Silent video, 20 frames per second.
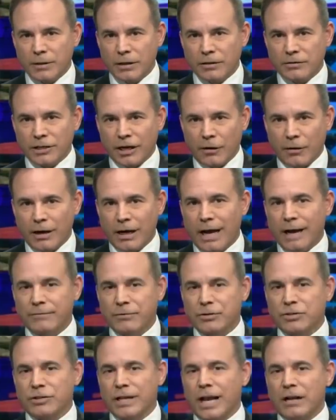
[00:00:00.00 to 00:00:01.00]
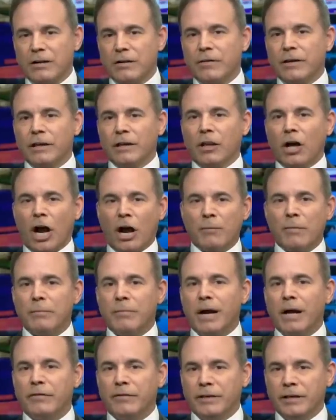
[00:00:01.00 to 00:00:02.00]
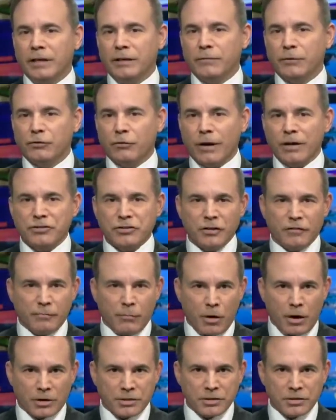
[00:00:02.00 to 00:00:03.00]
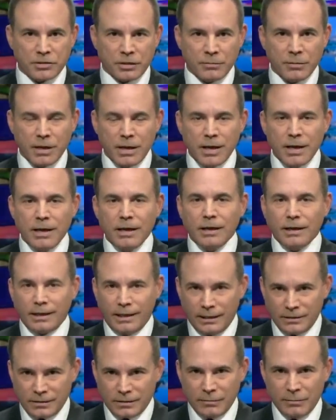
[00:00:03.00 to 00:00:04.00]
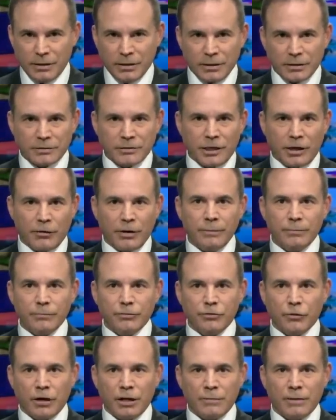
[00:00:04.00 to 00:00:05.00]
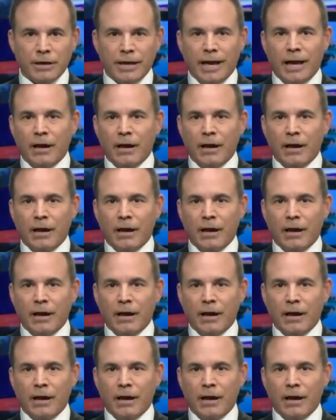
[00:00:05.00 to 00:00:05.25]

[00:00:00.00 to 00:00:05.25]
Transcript: military after sounding the alarm about the infiltration of Marxism into the military. Joining me